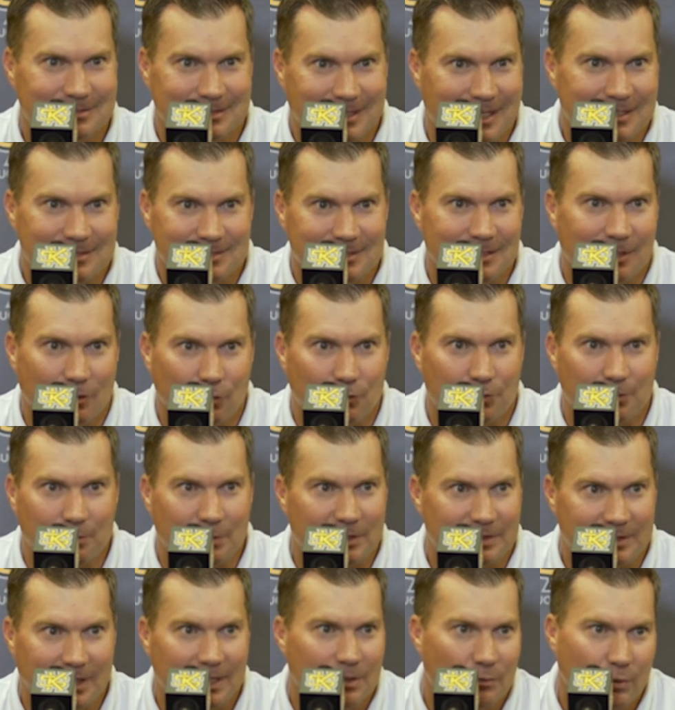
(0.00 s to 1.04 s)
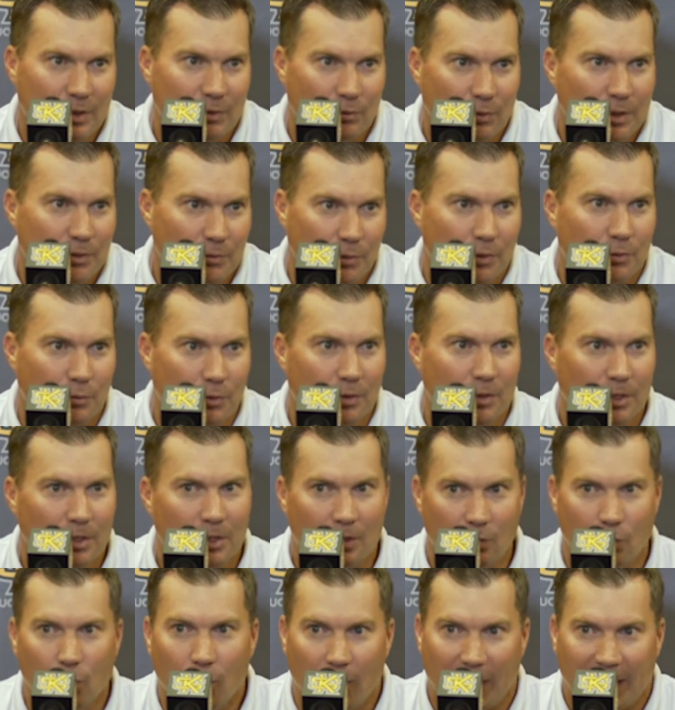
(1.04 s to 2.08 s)
That's the ultimate thing.
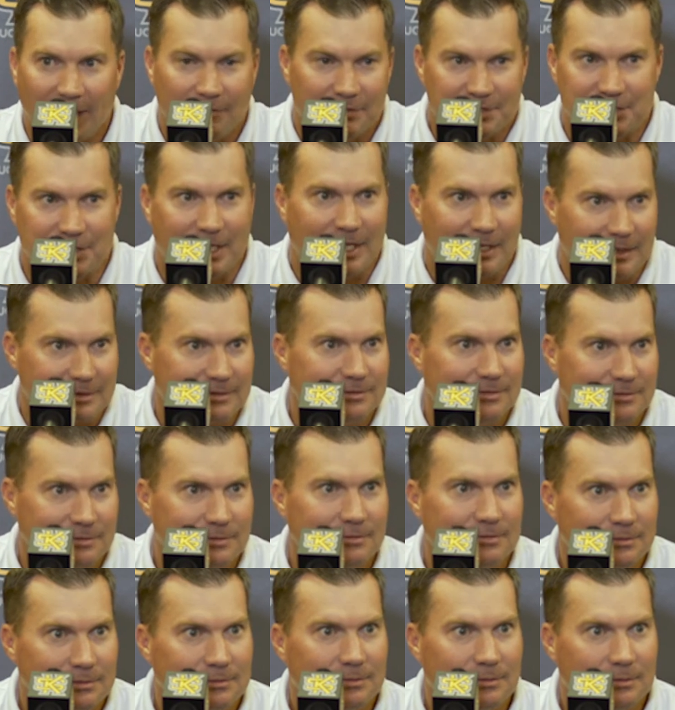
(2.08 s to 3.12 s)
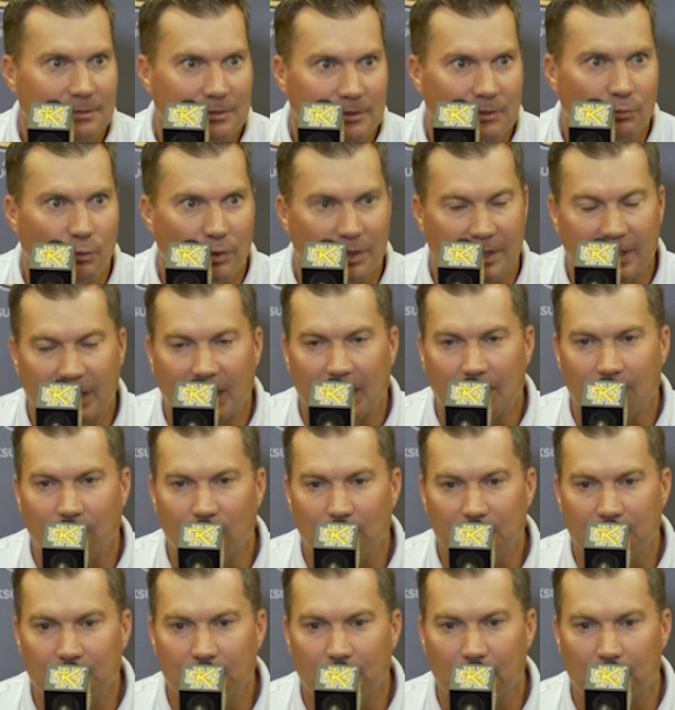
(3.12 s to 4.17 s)
We'll have a chance to win a game
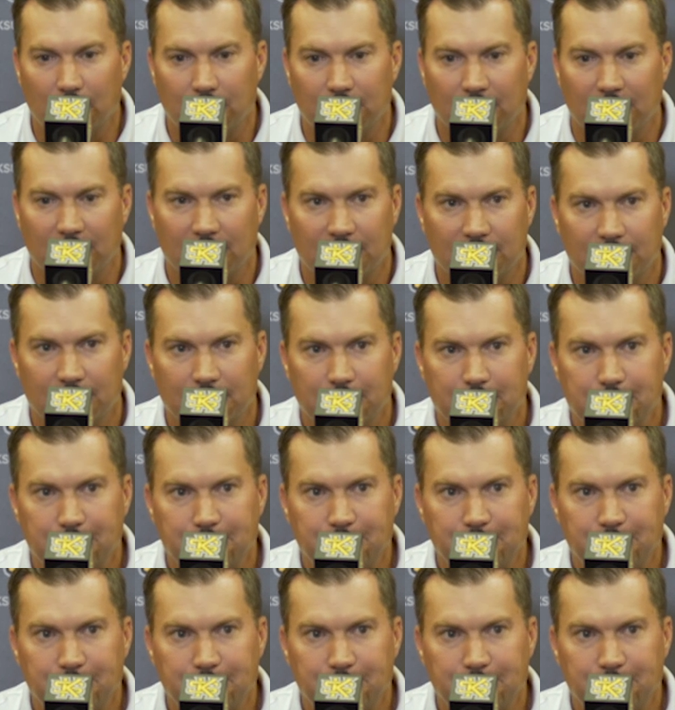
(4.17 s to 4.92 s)
if we do those things.